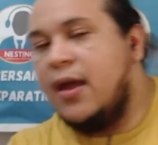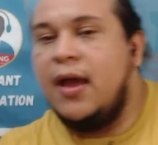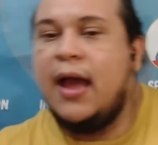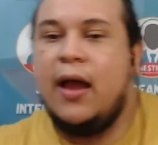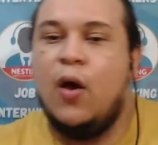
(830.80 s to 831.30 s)

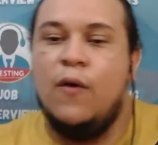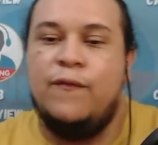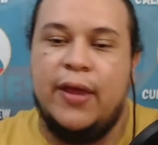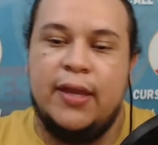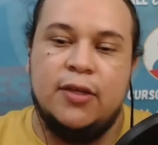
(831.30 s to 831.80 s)
How
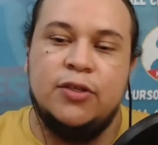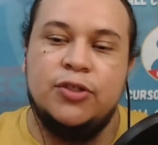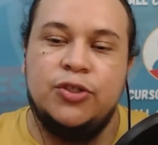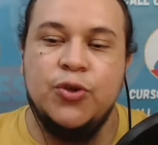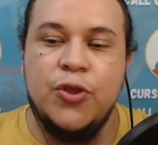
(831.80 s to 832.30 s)
often
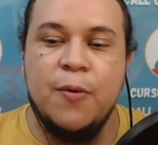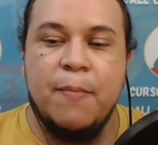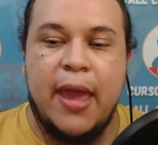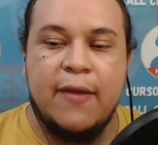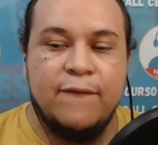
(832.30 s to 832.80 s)
do you
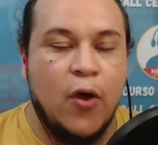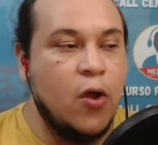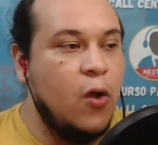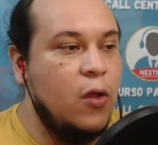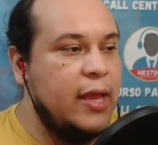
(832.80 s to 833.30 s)
make
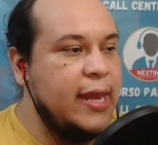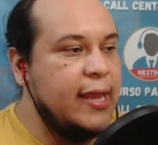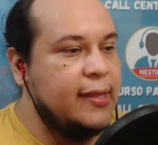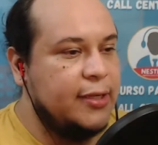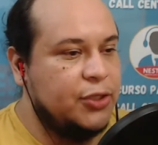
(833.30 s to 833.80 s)
phone call in
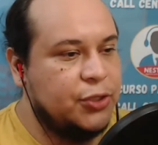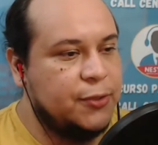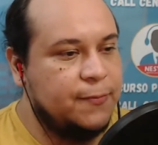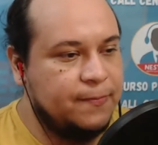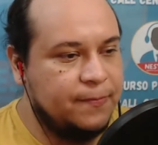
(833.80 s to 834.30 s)
English?